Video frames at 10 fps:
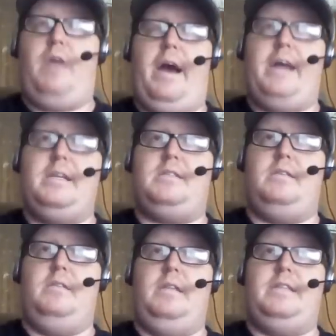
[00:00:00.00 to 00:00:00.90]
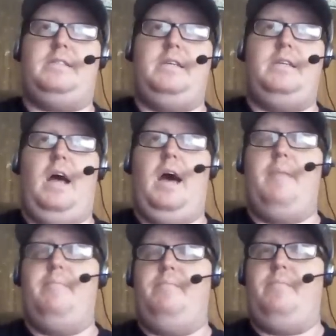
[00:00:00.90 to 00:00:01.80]
you guys listed
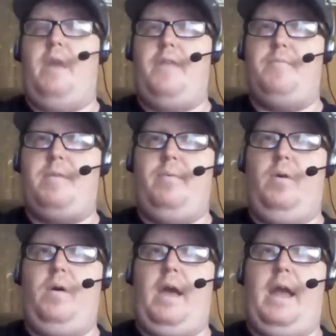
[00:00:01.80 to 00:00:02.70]
other people,